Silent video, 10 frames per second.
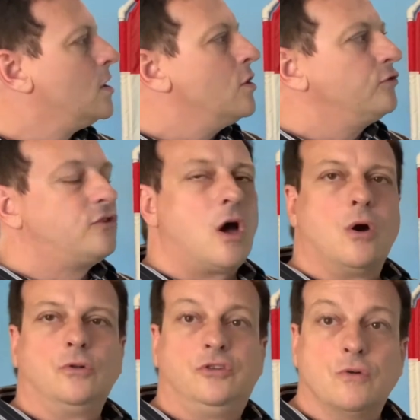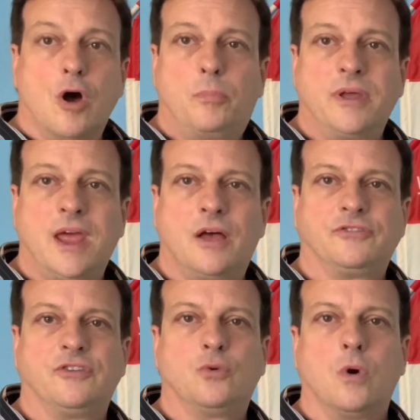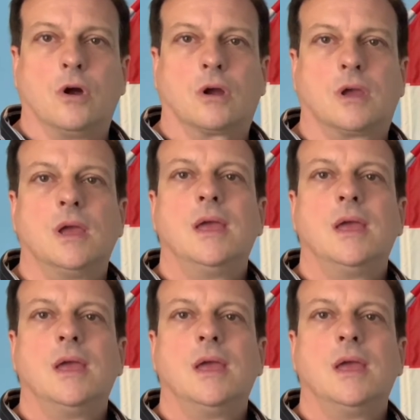So, do open houses work?